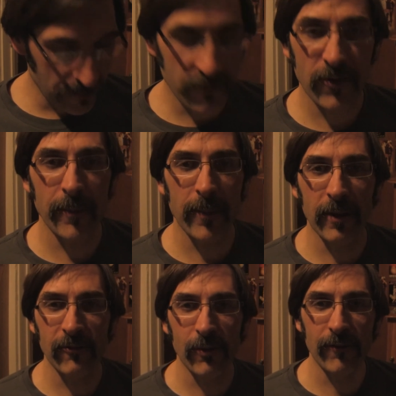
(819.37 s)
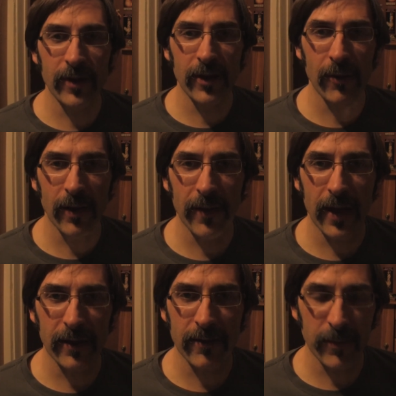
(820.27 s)
So maybe I'll do a video on
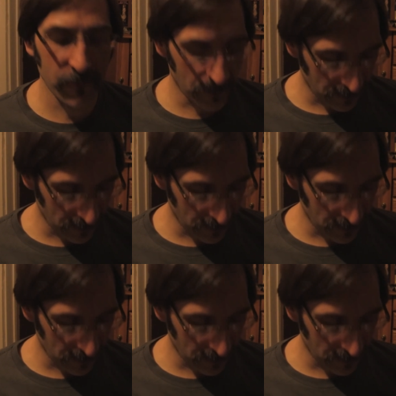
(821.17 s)
that at some point